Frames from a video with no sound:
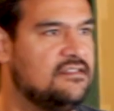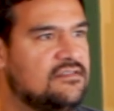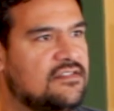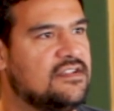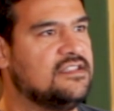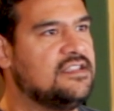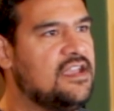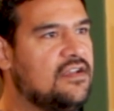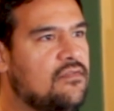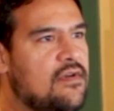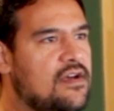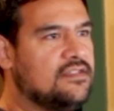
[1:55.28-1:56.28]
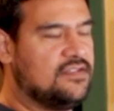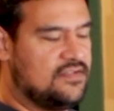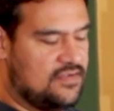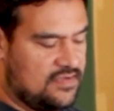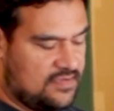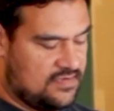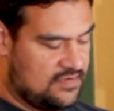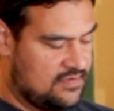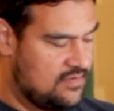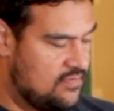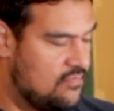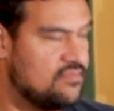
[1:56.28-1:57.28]
These are gonna take a while to cook.
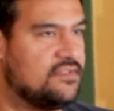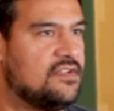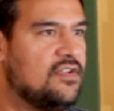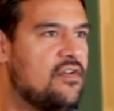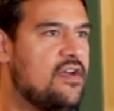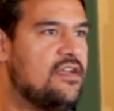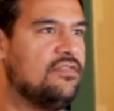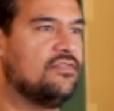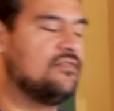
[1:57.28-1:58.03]
Just gonna go ahead and